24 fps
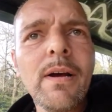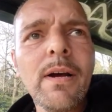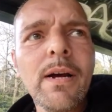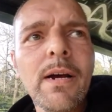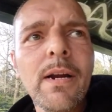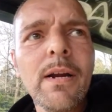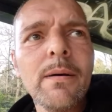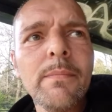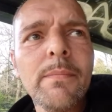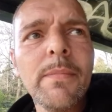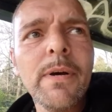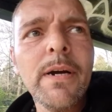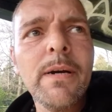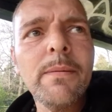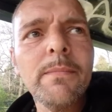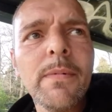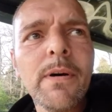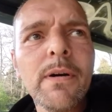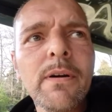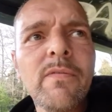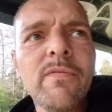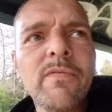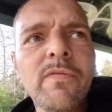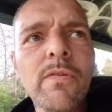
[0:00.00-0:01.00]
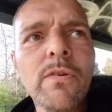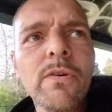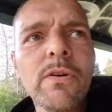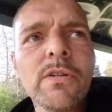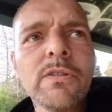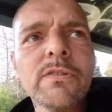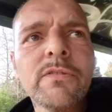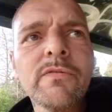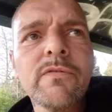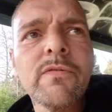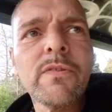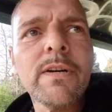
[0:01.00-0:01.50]
And I made my
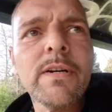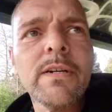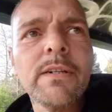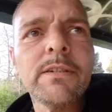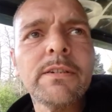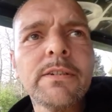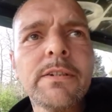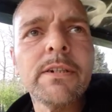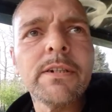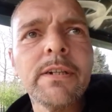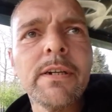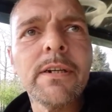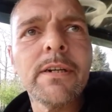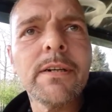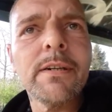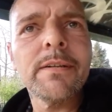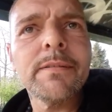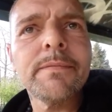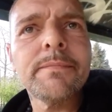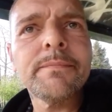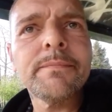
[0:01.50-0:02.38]
first friends here.